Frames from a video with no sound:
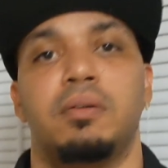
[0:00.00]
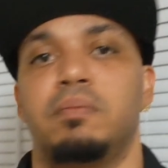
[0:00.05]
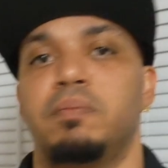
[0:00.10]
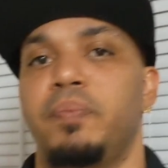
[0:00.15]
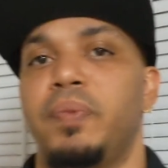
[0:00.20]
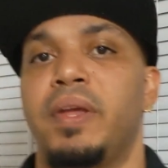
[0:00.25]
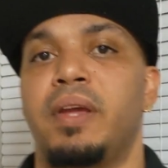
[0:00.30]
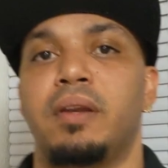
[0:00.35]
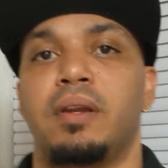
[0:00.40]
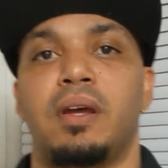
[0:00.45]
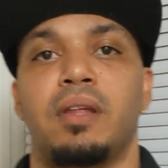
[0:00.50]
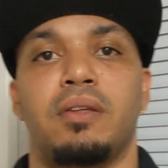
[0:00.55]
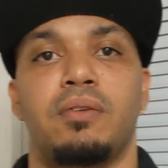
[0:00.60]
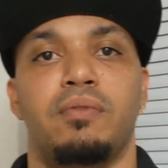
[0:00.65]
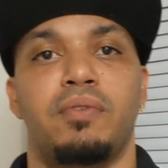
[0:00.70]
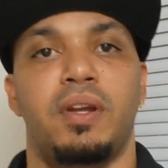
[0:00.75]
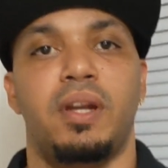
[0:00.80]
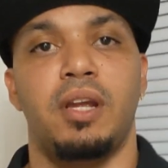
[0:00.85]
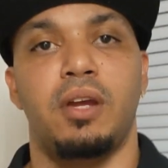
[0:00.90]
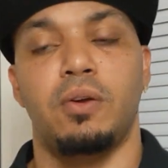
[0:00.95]
in
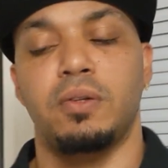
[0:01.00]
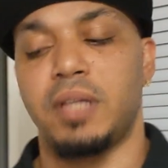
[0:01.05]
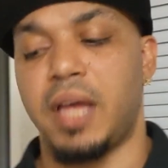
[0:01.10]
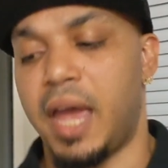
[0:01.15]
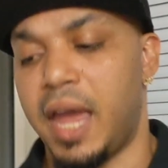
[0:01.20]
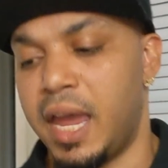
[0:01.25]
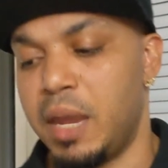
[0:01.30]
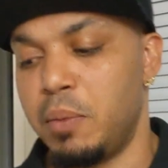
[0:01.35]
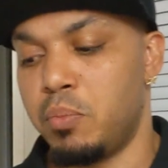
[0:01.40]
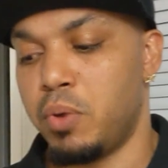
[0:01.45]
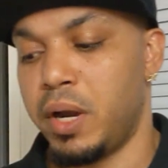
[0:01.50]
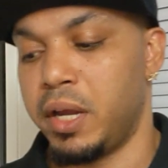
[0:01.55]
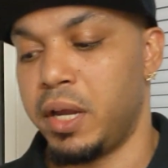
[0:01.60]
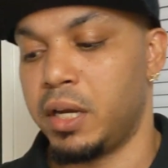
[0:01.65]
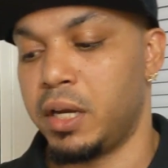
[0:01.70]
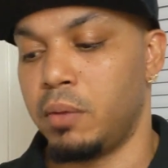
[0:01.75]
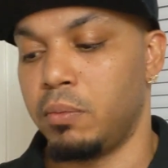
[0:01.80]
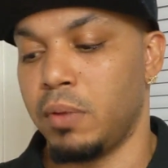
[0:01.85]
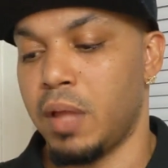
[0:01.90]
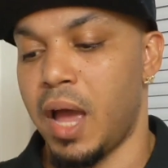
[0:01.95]
other videos. I hate
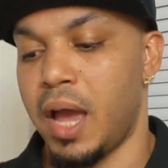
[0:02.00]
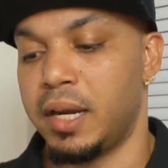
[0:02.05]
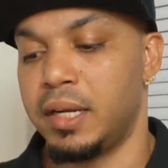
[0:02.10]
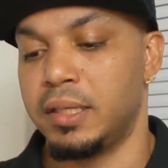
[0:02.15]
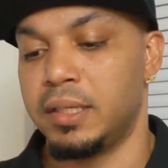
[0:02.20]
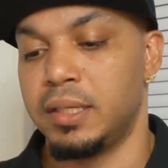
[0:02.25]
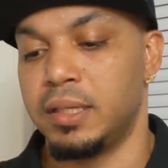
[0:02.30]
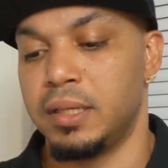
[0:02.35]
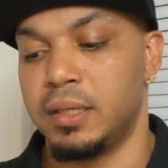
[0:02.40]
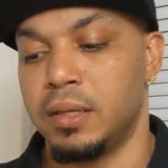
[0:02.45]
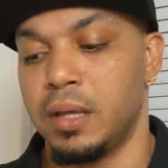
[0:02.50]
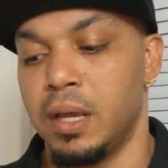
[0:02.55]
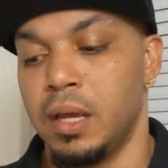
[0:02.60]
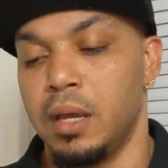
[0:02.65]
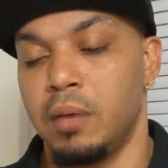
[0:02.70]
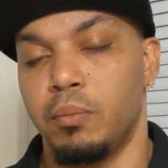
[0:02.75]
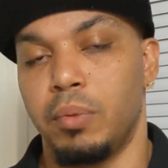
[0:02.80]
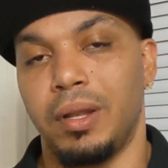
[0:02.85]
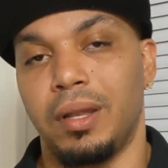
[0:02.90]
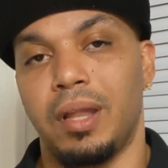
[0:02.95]
bringing up Linus's,
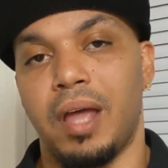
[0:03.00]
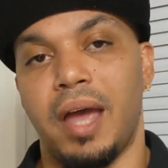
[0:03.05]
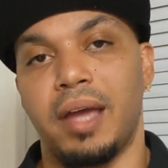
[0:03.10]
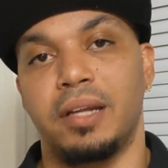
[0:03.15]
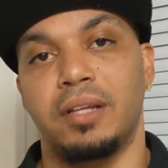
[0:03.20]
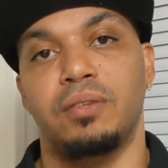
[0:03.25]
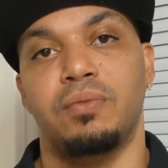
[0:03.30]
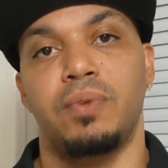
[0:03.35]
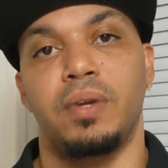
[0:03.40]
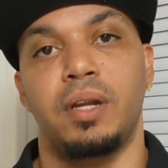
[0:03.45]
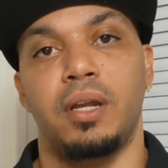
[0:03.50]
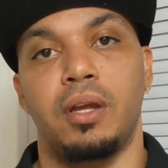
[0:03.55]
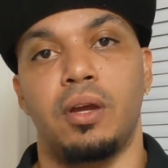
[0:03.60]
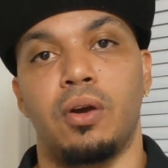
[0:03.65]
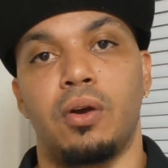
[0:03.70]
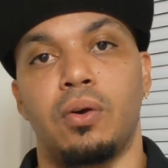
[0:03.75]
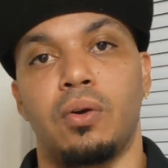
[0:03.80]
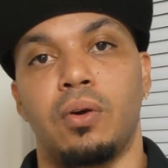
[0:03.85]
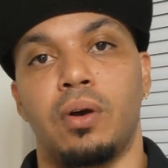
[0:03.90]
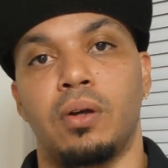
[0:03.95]
but Linus
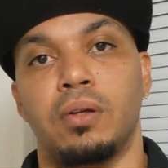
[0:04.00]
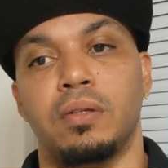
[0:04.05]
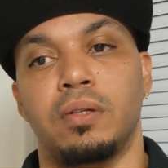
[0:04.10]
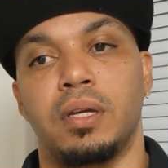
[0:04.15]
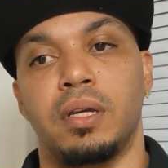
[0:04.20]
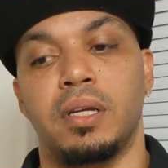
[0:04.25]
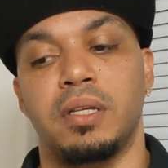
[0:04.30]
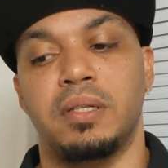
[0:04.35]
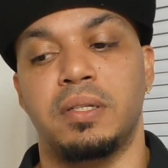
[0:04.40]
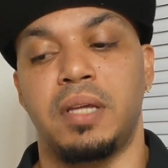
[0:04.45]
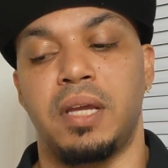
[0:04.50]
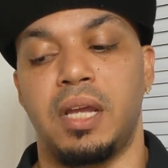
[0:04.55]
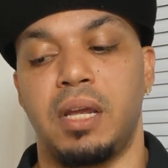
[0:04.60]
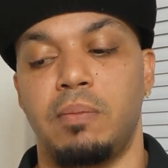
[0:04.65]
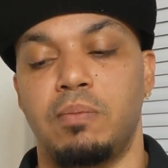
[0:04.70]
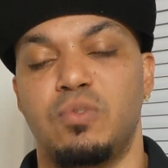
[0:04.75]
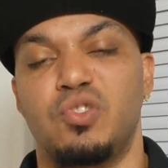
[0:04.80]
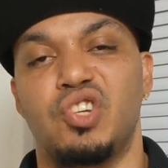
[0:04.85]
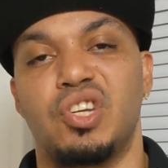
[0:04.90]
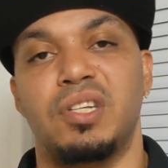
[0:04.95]
video on his
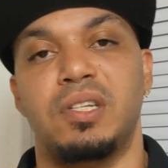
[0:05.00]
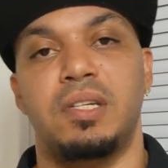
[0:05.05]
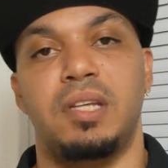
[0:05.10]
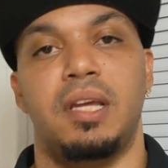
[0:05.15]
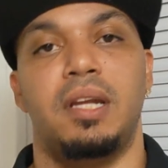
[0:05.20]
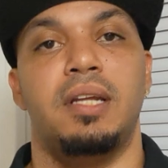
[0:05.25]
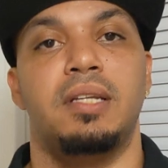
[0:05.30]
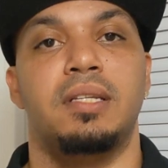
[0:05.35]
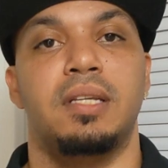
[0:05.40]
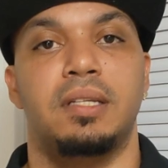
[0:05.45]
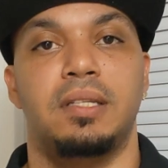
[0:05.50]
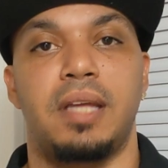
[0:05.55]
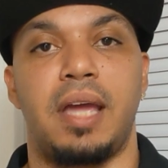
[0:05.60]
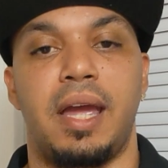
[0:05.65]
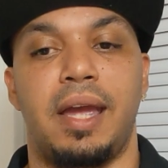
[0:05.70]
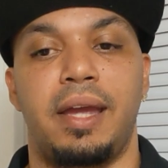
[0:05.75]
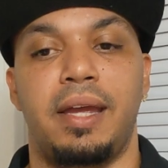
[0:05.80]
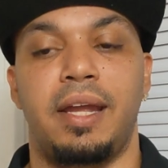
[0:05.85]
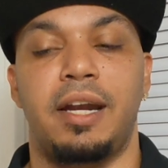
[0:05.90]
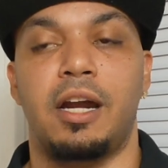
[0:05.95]
team just did it
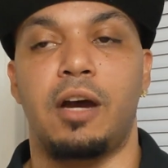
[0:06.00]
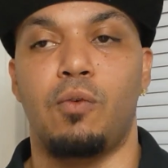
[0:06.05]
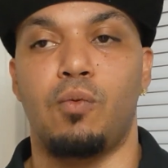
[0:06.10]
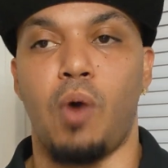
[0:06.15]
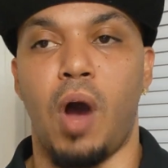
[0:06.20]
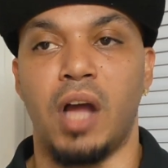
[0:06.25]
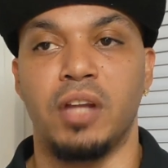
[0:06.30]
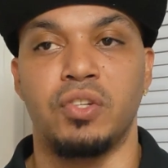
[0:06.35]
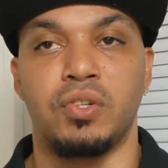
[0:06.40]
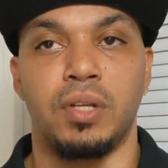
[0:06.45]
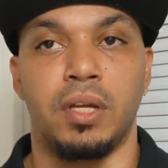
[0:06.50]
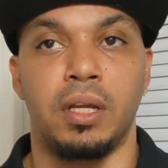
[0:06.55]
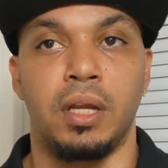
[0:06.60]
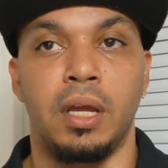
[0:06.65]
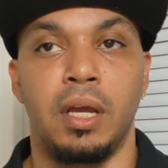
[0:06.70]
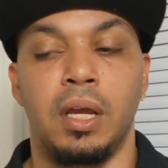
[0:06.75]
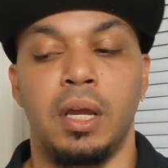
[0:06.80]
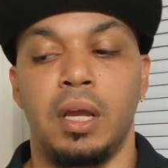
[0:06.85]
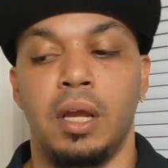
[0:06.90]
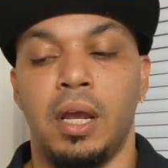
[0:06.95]
today, and I watched
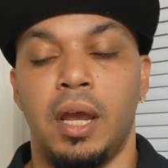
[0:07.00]
it,